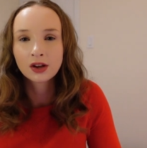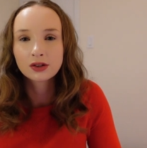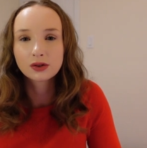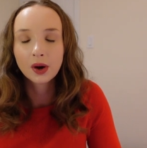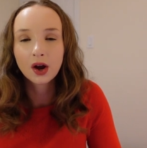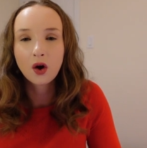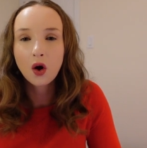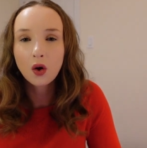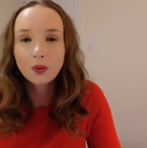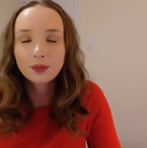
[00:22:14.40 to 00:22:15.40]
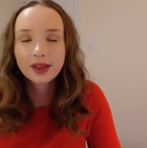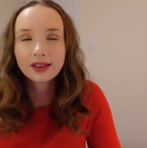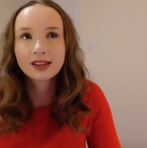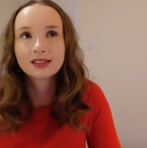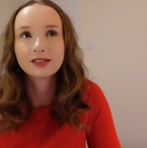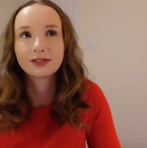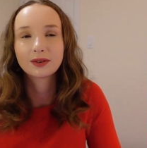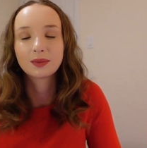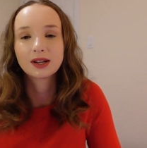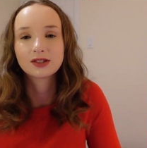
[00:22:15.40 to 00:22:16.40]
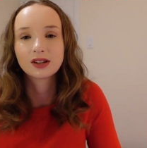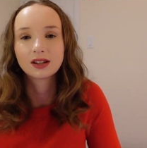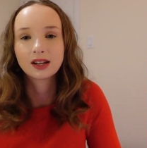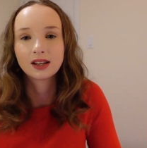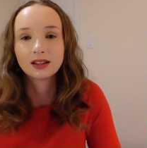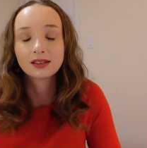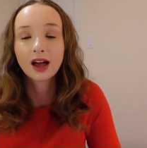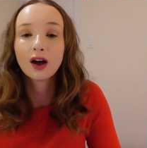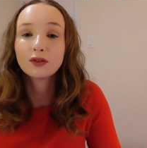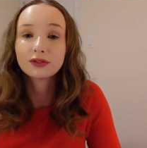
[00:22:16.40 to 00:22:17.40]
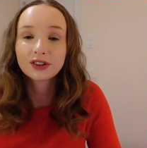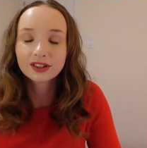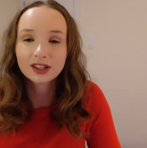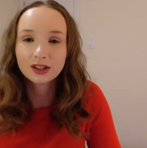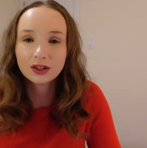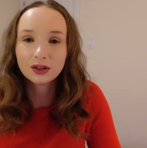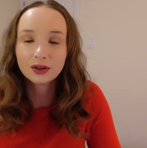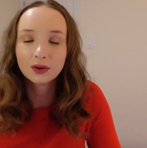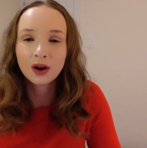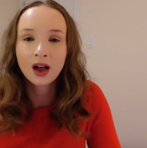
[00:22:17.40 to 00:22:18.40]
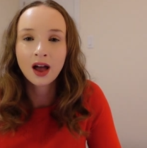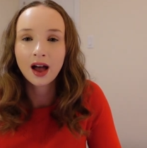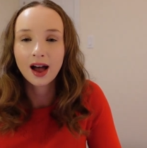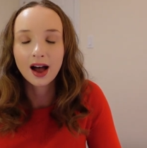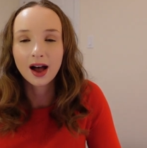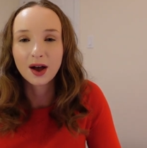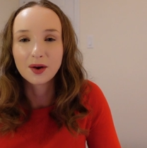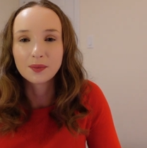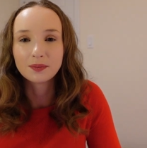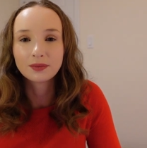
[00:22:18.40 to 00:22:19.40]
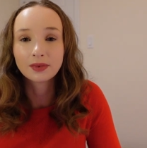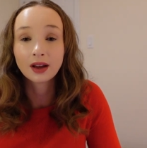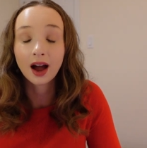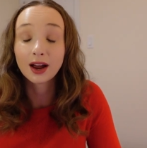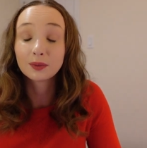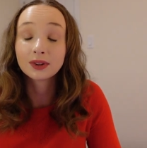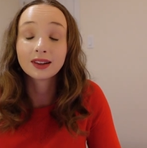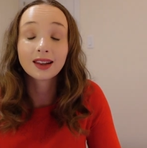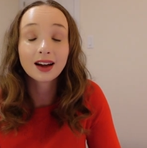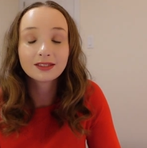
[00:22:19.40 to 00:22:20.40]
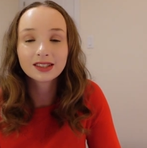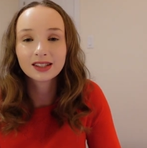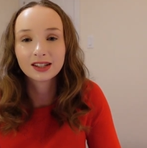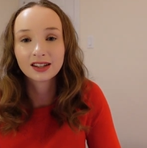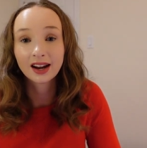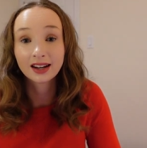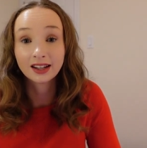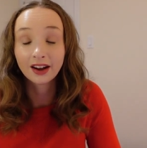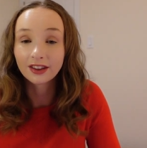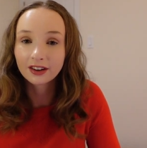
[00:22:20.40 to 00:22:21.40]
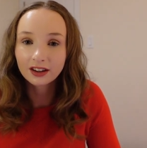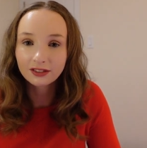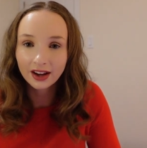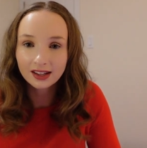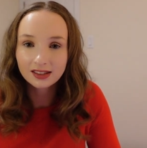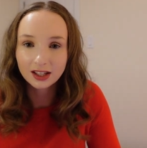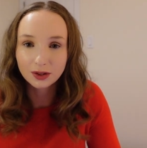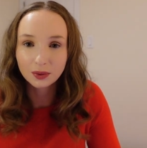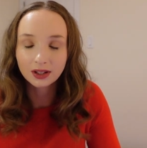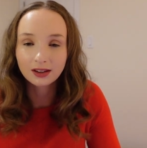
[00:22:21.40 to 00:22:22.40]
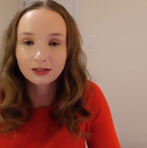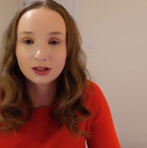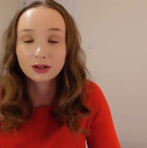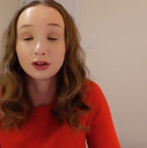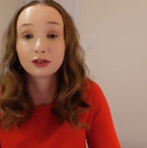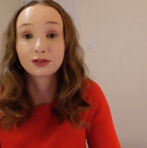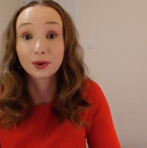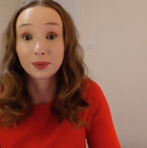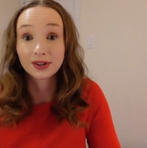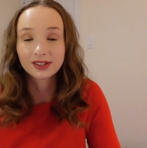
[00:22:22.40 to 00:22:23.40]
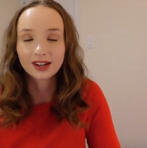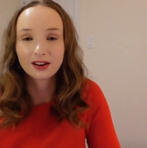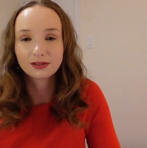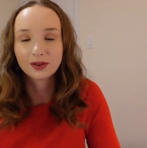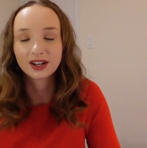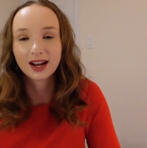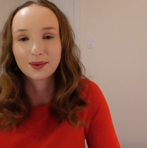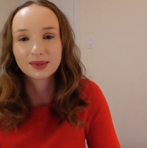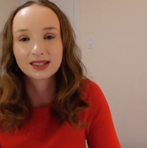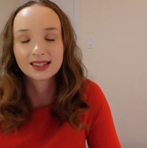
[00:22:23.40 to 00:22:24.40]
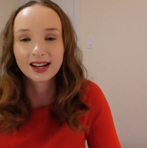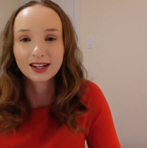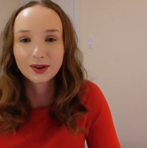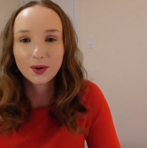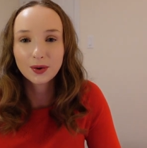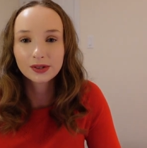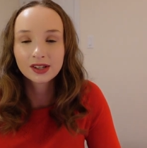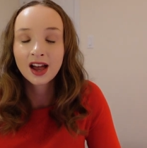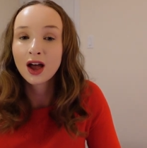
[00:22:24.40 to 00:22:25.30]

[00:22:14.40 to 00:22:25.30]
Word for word: So I hope that this information is helpful to you. Um, I would love to hear any other advice that you would give to your former self when it comes to setting goals.